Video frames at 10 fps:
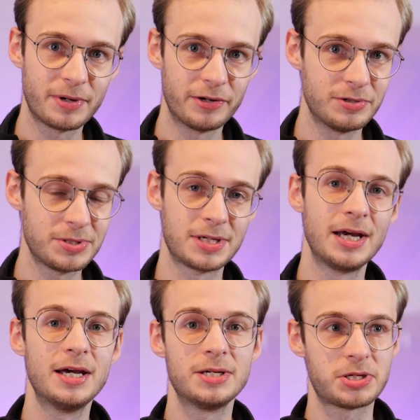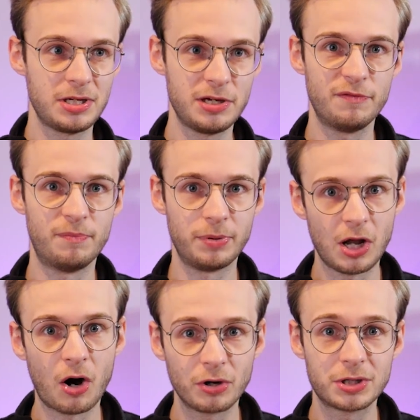post, so you've
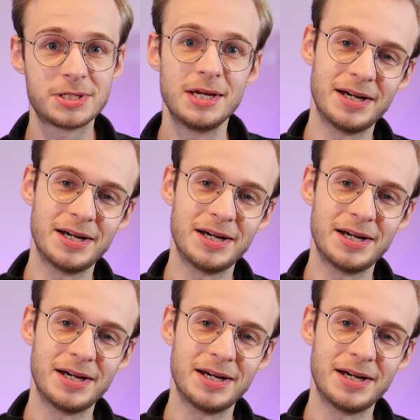blocked